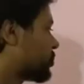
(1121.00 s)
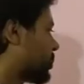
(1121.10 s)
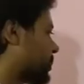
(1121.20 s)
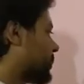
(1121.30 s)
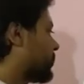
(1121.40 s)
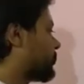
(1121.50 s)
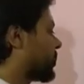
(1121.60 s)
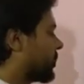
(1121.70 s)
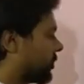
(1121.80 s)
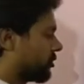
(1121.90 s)
other than 1,
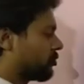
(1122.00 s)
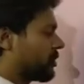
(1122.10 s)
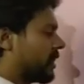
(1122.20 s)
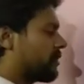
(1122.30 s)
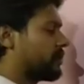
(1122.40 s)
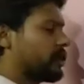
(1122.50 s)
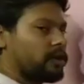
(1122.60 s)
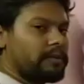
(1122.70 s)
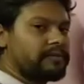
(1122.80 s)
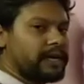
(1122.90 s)
do they have any
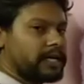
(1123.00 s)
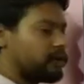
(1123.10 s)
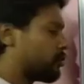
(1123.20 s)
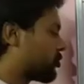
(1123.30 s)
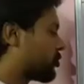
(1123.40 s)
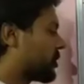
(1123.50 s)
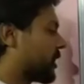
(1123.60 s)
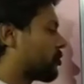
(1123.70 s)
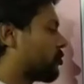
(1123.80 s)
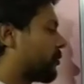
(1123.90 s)
common factor? No, so they are
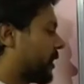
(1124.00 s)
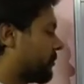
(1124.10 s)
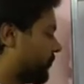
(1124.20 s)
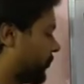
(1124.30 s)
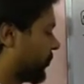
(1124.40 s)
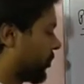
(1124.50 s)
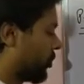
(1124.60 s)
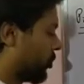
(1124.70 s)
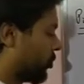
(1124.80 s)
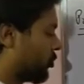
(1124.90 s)
co-prime.
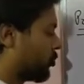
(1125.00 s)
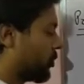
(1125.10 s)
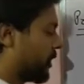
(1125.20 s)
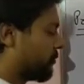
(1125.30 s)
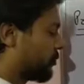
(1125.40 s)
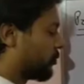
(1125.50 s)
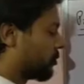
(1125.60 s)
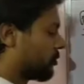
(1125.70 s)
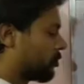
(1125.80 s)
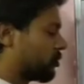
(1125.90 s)
2 and 4,
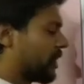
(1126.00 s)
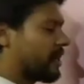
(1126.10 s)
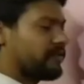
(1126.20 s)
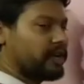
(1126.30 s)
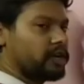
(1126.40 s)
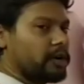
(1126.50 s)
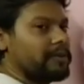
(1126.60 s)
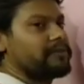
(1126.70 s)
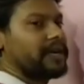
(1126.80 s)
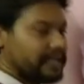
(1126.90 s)
do they have any common
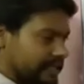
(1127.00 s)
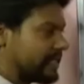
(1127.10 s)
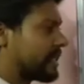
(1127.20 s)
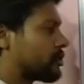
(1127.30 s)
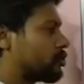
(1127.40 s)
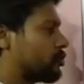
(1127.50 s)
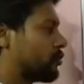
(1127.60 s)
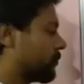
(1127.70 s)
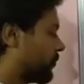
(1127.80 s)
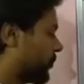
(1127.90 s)
factor? Yes, 2.
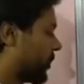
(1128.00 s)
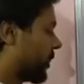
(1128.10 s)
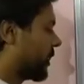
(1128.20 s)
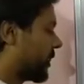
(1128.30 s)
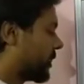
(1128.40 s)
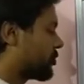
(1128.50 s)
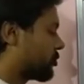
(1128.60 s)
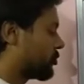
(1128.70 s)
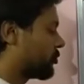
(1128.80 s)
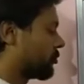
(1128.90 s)
It has
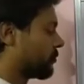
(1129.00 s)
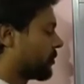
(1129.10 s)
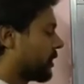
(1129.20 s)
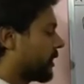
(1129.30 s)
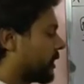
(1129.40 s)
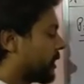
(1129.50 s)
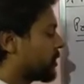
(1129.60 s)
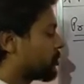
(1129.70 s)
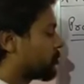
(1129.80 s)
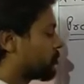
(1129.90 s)
2. It
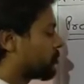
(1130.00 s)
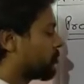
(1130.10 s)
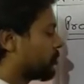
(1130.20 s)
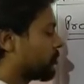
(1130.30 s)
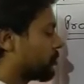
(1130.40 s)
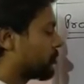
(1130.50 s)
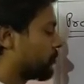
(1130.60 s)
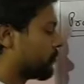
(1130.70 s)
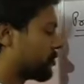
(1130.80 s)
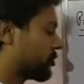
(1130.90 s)
has 2 into
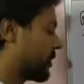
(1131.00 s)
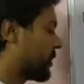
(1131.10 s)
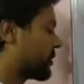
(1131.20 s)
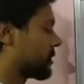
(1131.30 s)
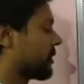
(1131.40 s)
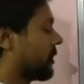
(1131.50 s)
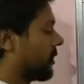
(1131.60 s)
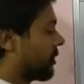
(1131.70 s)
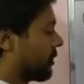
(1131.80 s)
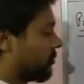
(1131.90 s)
2. So yes.
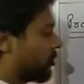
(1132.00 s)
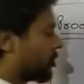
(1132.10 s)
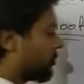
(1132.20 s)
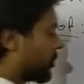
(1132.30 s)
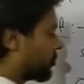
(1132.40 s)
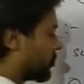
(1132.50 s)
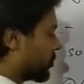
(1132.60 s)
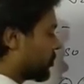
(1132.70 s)
What about